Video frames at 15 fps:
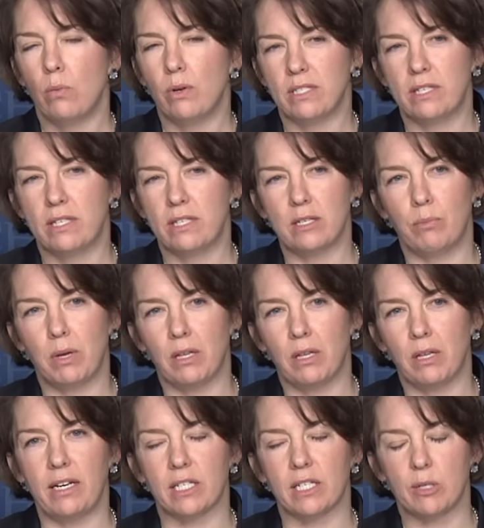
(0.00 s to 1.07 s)
was this
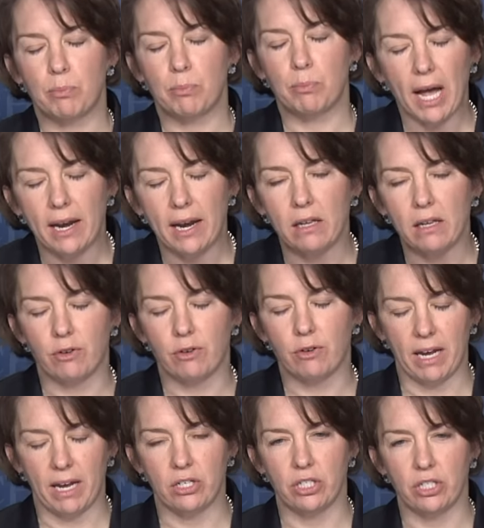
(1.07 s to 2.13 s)
ability to spread
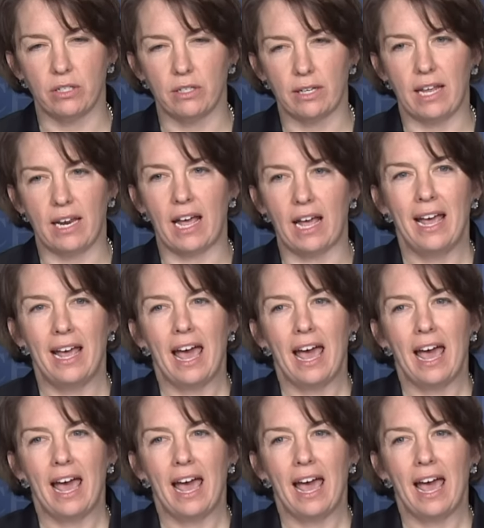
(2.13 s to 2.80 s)
information and